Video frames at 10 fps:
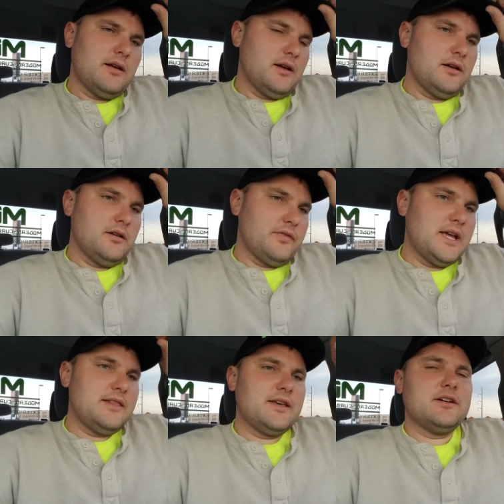of
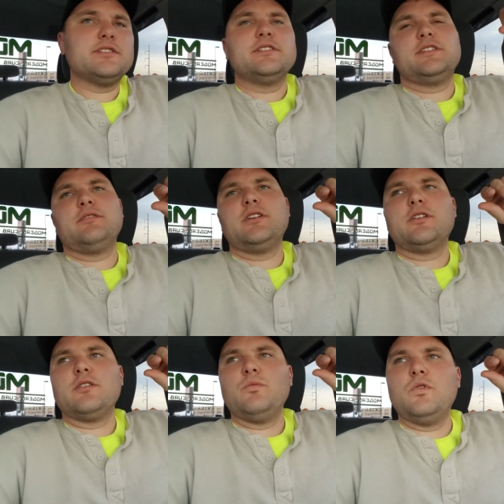
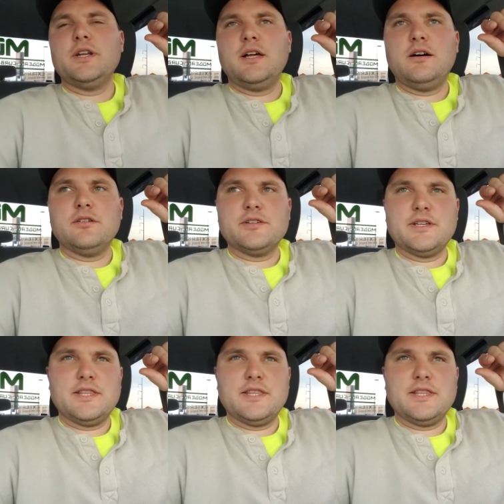$8,701,